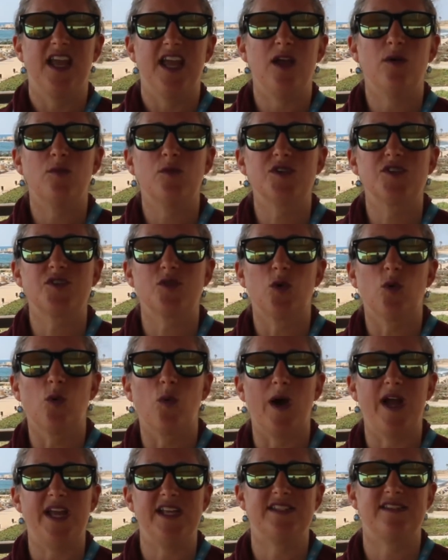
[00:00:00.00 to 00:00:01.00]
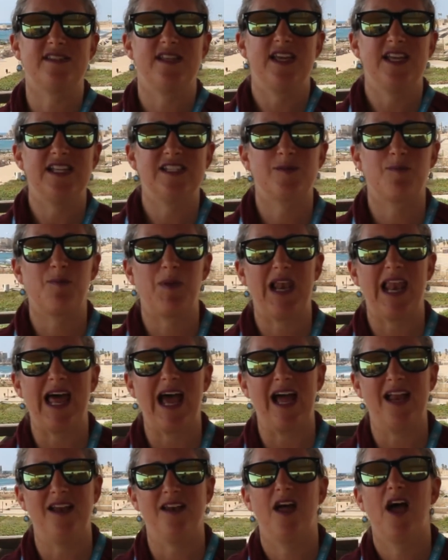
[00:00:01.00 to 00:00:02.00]
It was always his
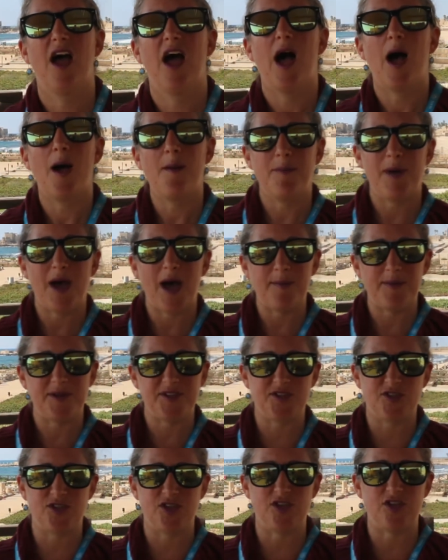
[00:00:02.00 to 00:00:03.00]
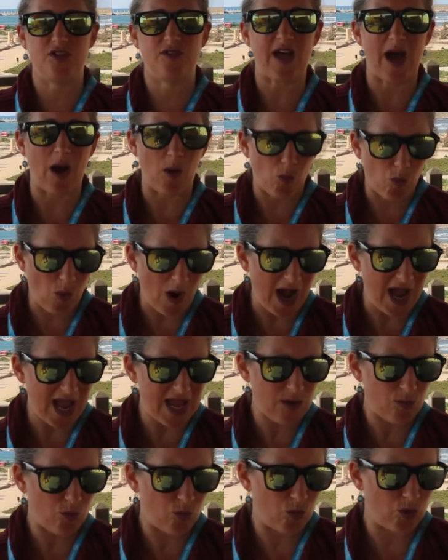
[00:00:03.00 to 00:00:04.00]
plan and purpose to do that. Why
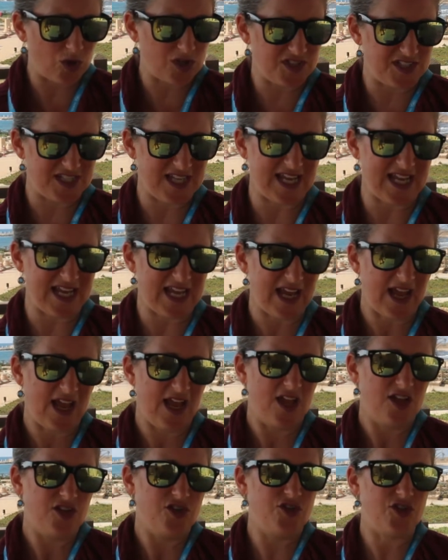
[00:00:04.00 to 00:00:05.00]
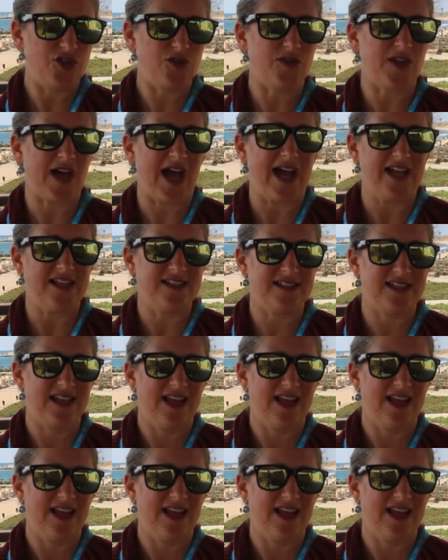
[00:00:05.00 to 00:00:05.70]
would he do that?